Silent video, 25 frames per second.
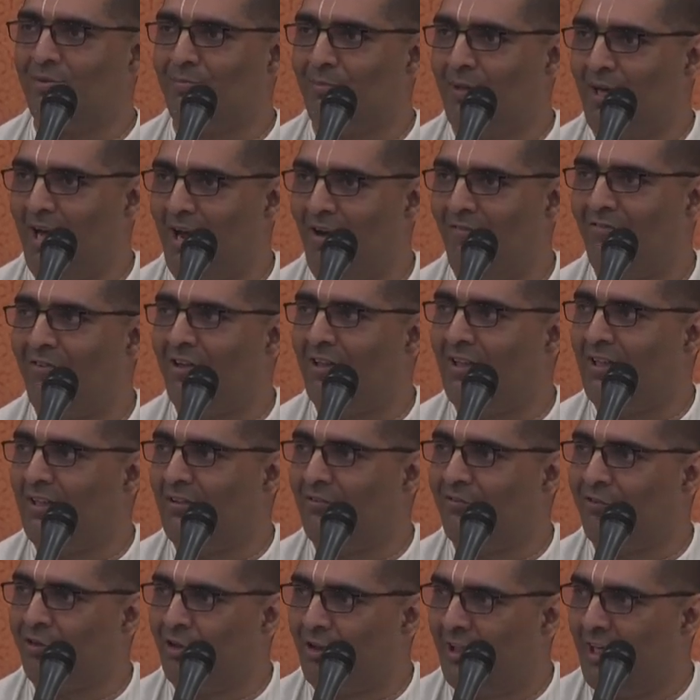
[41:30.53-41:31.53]
but after
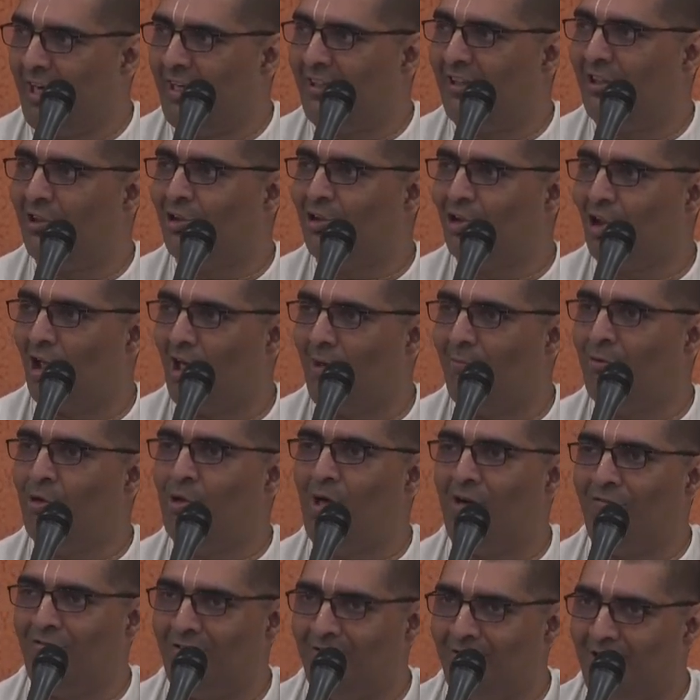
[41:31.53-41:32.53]
you get the job, you
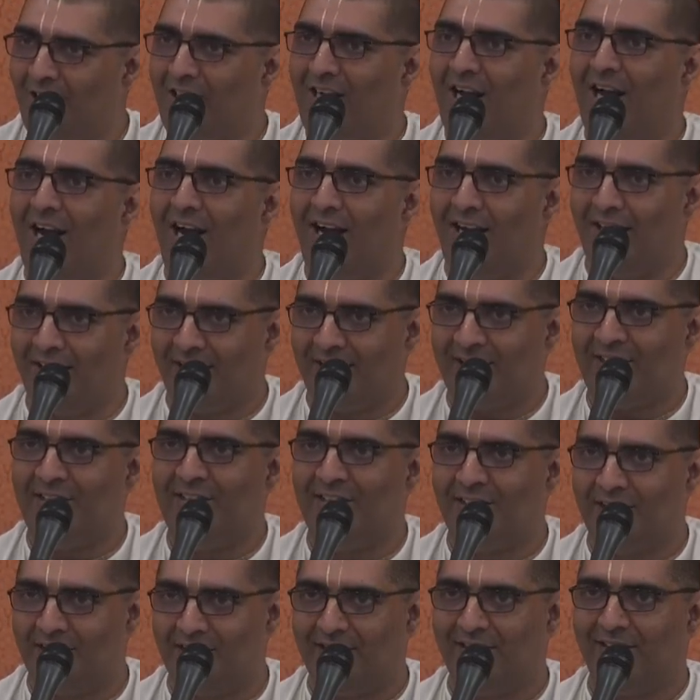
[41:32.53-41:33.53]
have to work hard,
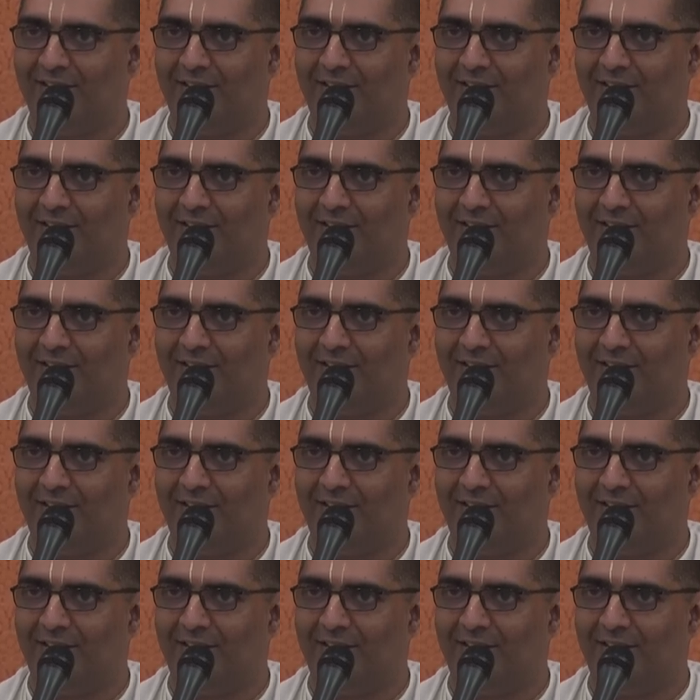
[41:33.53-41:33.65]
isn't it?